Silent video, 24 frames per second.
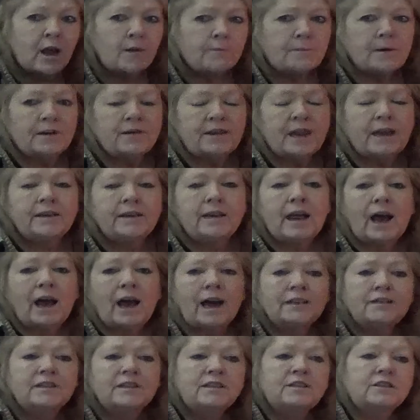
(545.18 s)
but then
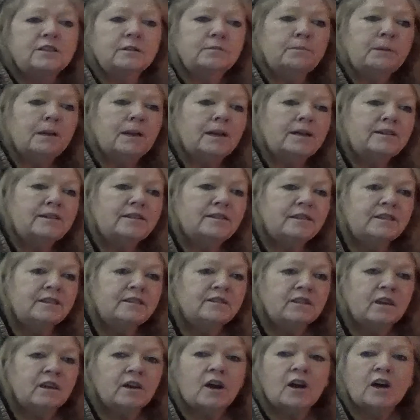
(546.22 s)
added to
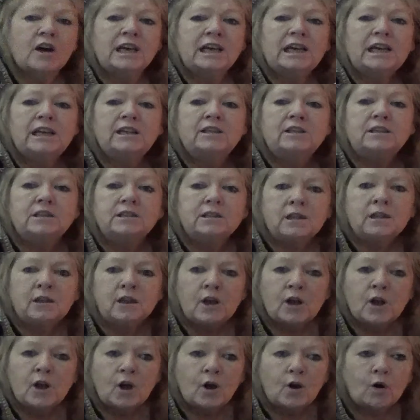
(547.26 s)
places that are hidden
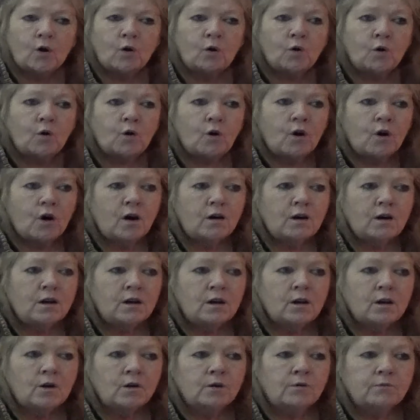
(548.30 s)
or
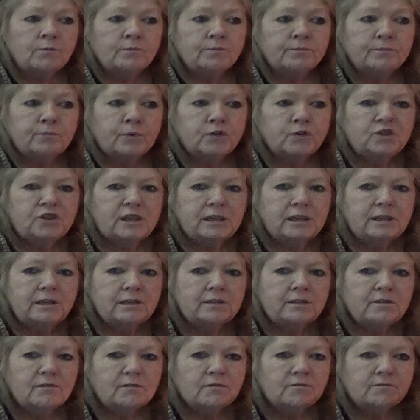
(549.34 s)
put in
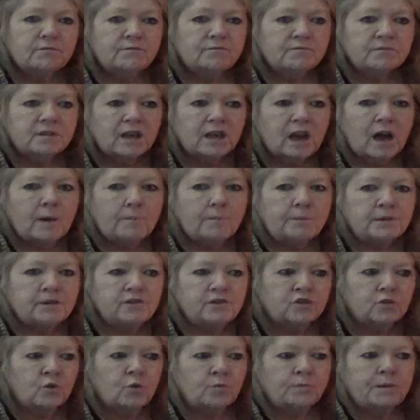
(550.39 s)

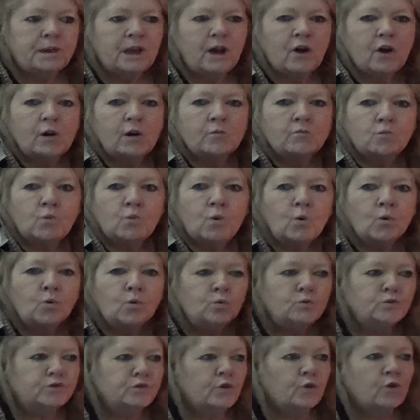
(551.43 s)
cupboards or behind
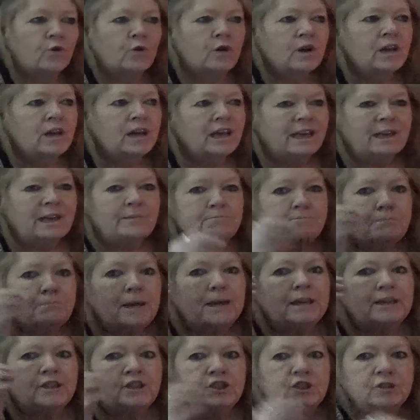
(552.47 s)
walls or in
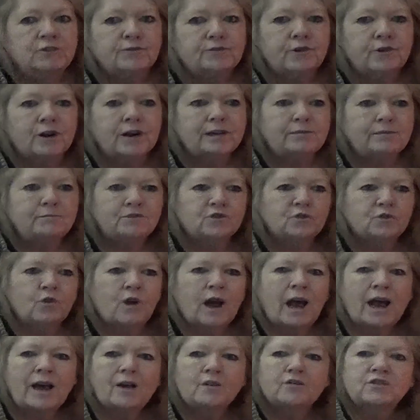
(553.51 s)
picture frames or
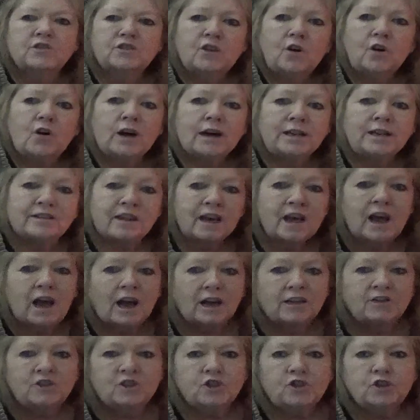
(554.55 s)
outside
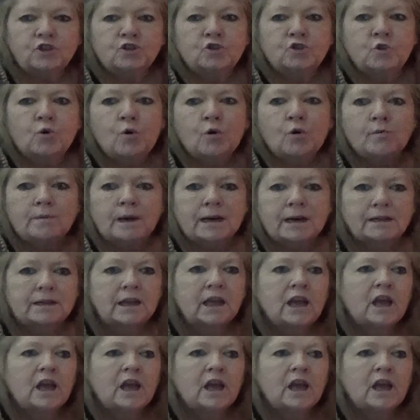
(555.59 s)
under the doormat.